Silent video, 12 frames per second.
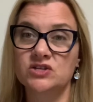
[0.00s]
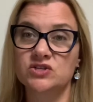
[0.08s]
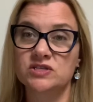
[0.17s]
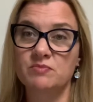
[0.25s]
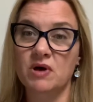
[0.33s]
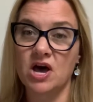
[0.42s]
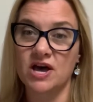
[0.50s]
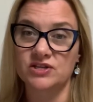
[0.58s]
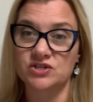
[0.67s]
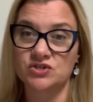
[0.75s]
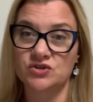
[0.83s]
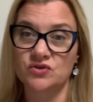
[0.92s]
as
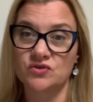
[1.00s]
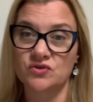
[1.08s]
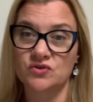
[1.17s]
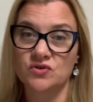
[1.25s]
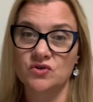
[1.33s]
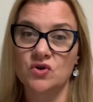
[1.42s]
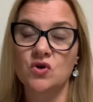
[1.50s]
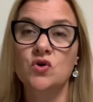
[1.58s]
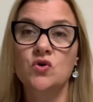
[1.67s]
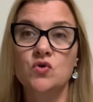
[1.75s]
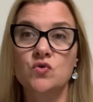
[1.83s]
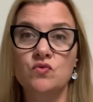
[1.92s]
posture,
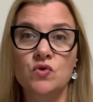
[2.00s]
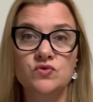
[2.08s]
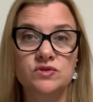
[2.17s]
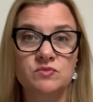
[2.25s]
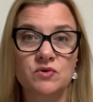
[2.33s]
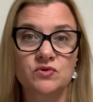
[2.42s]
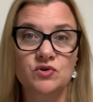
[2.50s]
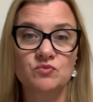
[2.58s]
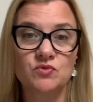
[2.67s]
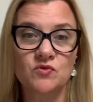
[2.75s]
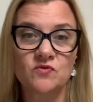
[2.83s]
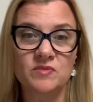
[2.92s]
gross motor
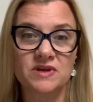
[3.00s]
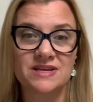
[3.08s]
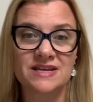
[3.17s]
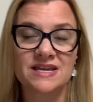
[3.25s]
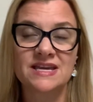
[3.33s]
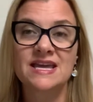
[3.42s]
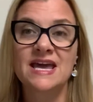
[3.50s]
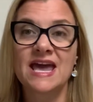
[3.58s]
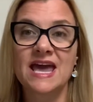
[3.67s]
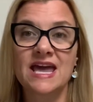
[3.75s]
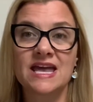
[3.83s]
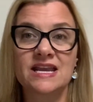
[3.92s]
movement,
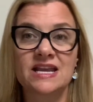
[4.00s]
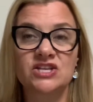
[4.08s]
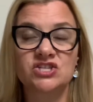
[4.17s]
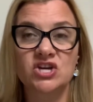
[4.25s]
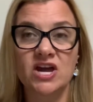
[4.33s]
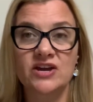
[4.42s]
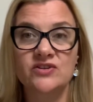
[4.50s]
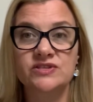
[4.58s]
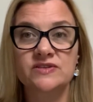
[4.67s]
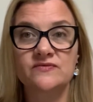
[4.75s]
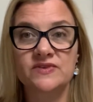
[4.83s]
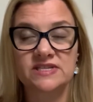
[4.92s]
and a child's
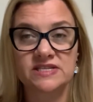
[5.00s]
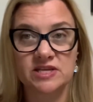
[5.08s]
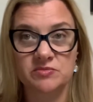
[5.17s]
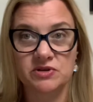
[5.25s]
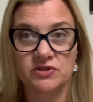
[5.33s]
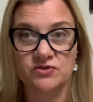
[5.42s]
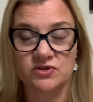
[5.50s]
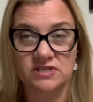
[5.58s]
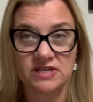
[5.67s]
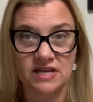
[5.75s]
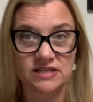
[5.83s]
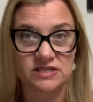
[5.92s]
vestibular
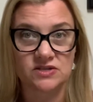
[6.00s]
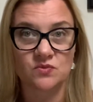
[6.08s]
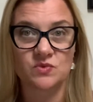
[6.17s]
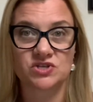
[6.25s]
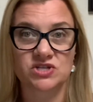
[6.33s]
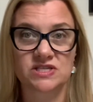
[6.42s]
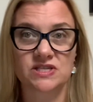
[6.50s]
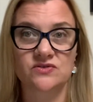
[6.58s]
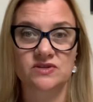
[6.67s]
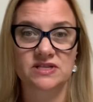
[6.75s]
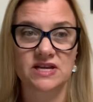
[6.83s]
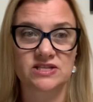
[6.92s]
sense, which is their
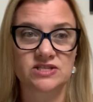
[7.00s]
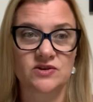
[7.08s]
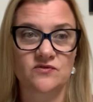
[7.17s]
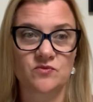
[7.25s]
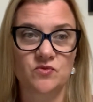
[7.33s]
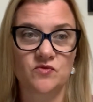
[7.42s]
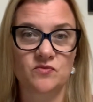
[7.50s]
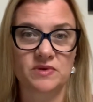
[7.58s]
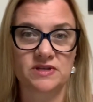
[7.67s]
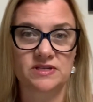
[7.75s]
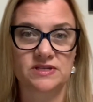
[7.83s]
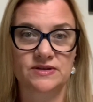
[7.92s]
sense of
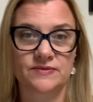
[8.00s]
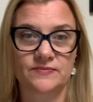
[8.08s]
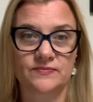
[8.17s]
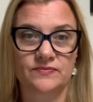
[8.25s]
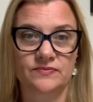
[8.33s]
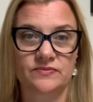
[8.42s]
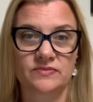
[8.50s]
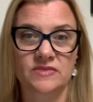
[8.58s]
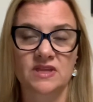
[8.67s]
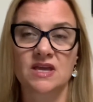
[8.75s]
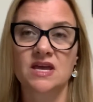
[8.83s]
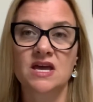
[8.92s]
movement.
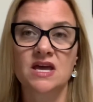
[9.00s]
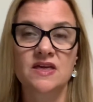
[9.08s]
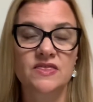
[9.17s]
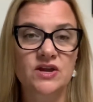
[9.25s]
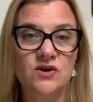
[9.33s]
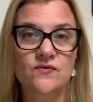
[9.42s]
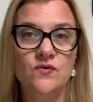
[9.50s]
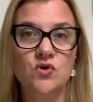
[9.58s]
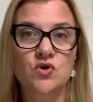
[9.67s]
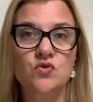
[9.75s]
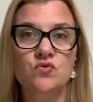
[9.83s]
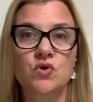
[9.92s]
Therefore,
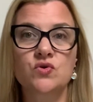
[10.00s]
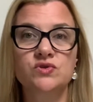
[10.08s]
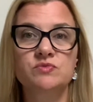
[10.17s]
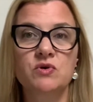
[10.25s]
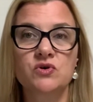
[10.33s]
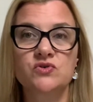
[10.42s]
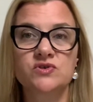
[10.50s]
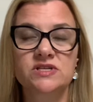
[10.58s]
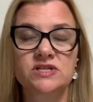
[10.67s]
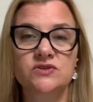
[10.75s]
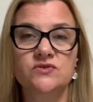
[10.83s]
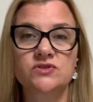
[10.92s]
gross motor
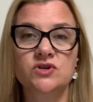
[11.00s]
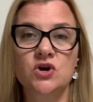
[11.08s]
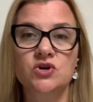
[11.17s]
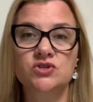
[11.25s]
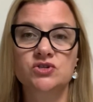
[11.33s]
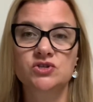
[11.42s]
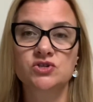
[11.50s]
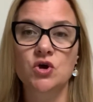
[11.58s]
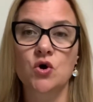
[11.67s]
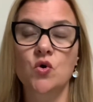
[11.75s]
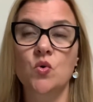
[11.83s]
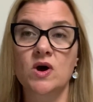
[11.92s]
skills are
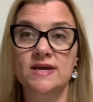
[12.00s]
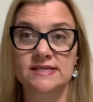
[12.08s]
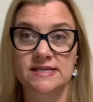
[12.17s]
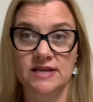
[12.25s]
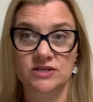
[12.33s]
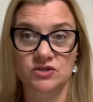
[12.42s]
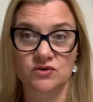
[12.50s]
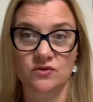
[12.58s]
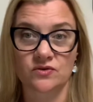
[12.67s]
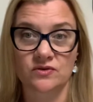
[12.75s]
so essential.